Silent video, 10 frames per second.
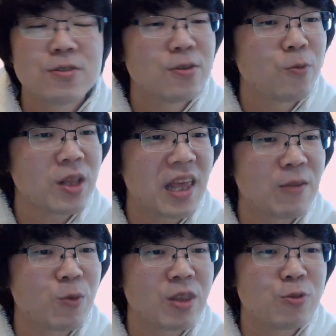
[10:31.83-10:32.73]
what
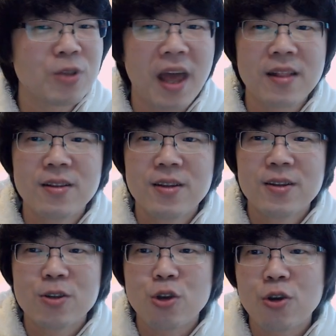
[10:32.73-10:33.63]
can we do that
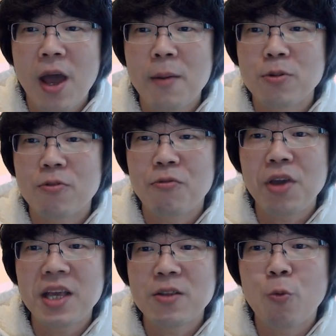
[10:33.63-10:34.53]
you have to
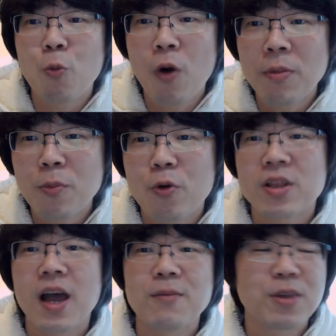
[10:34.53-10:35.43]
feed one more
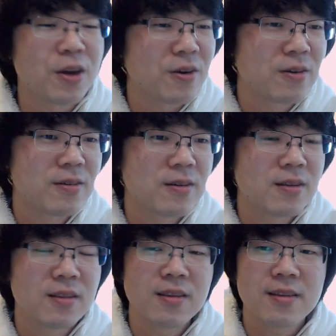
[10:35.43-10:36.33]
time here
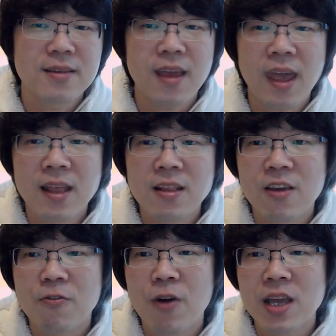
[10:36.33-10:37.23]
and
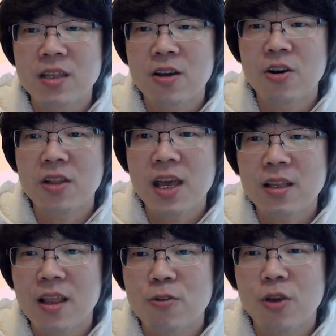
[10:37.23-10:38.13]
if white
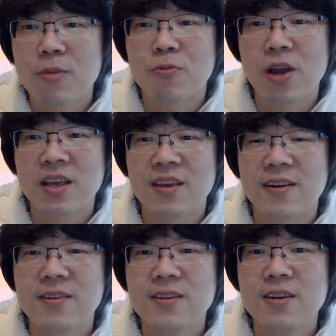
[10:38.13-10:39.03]
connect then you can break
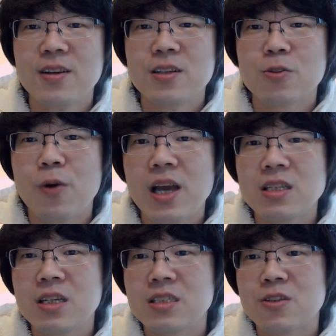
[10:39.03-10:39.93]
here so
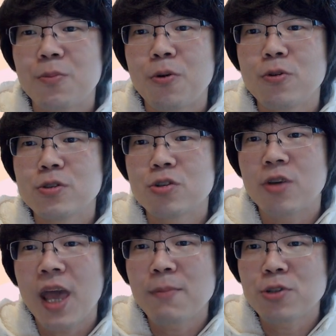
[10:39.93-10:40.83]
white is supposed
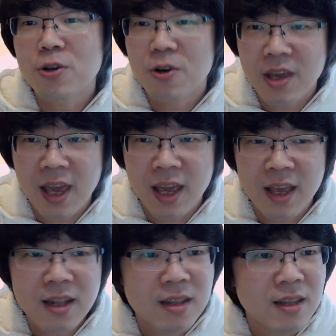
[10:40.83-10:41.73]
to capture
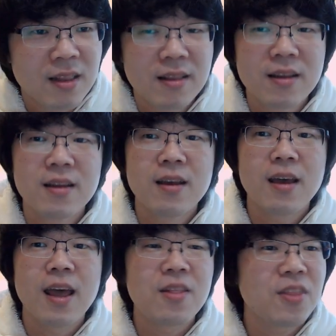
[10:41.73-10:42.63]
again
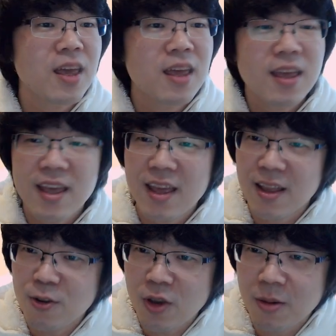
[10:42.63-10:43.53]
and
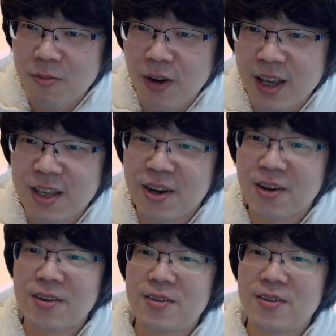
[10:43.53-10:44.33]
then you can break here